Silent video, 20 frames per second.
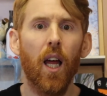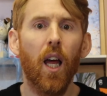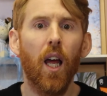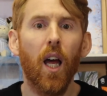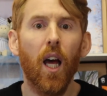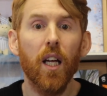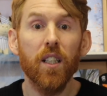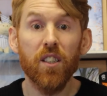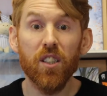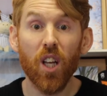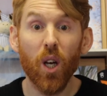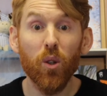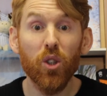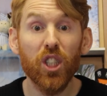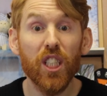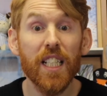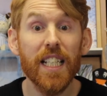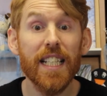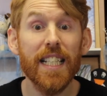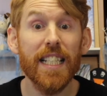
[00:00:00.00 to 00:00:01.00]
And so
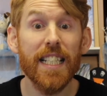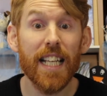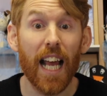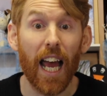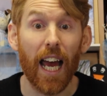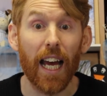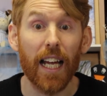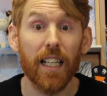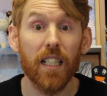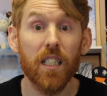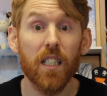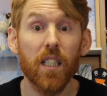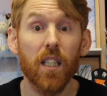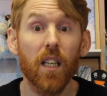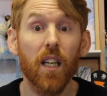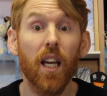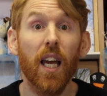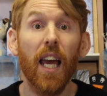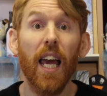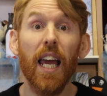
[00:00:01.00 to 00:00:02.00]
she sat
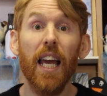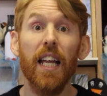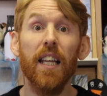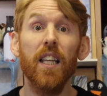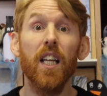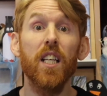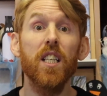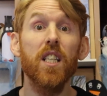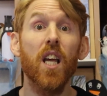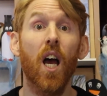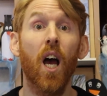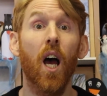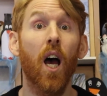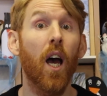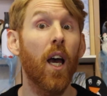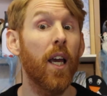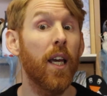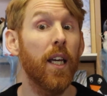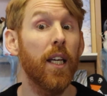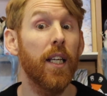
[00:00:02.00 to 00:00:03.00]
in the
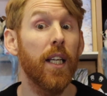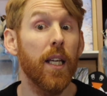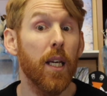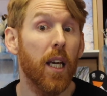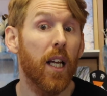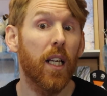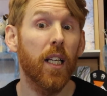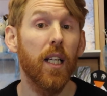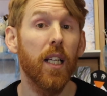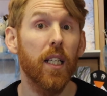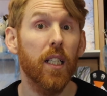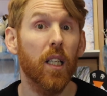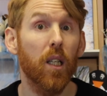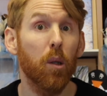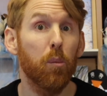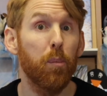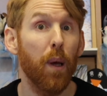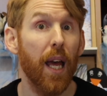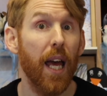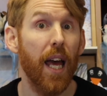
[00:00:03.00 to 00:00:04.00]
tiny little
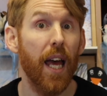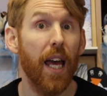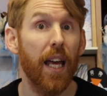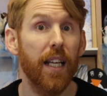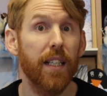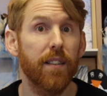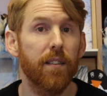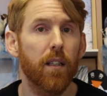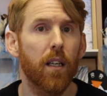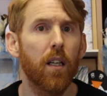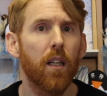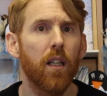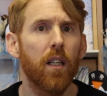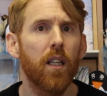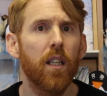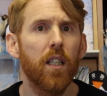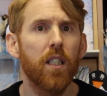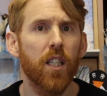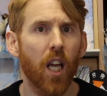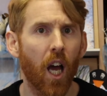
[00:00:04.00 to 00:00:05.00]
bear's
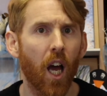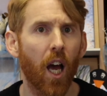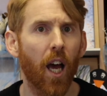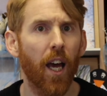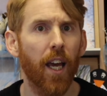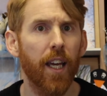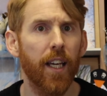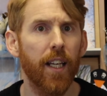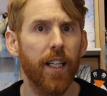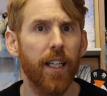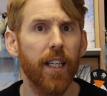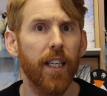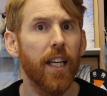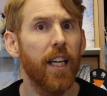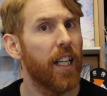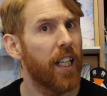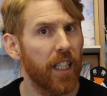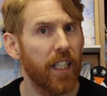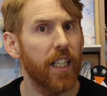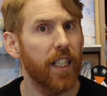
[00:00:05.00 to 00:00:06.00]
tiny
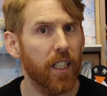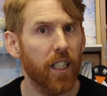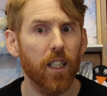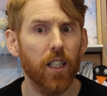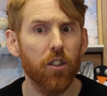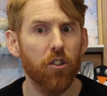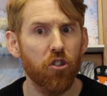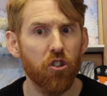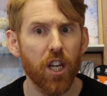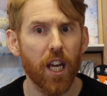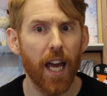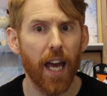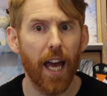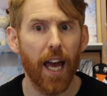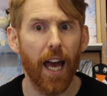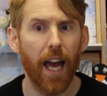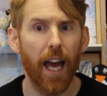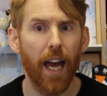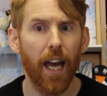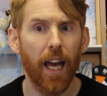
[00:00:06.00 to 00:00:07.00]
little
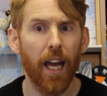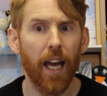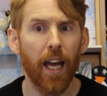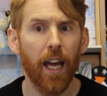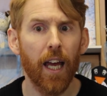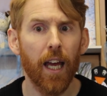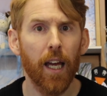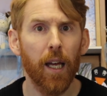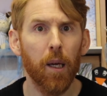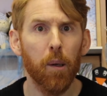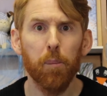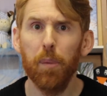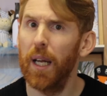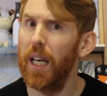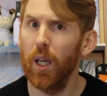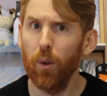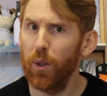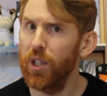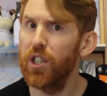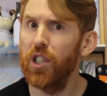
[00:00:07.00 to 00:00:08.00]
chair, but it
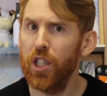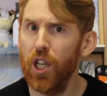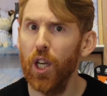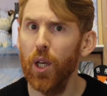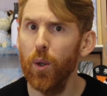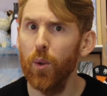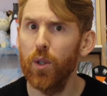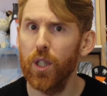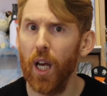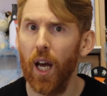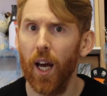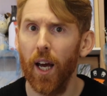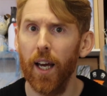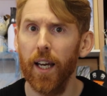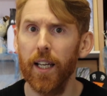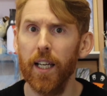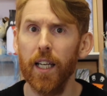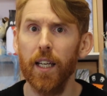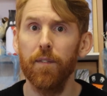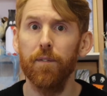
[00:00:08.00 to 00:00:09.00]
was too
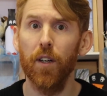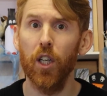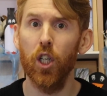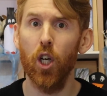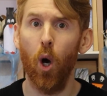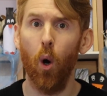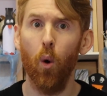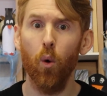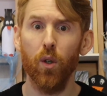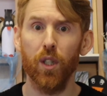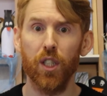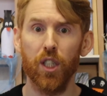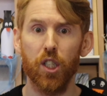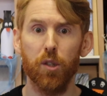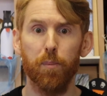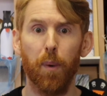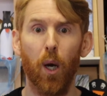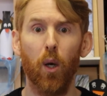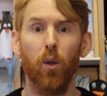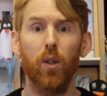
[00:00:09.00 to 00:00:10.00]
tiny for Golden
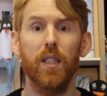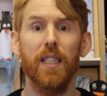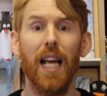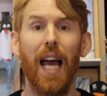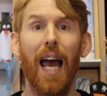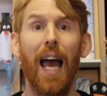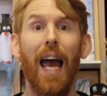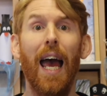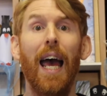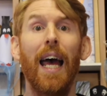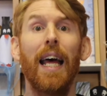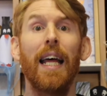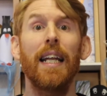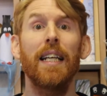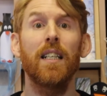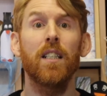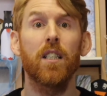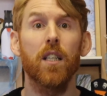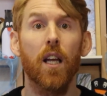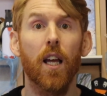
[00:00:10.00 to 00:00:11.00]
Spokes,
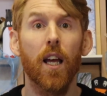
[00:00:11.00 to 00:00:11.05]
and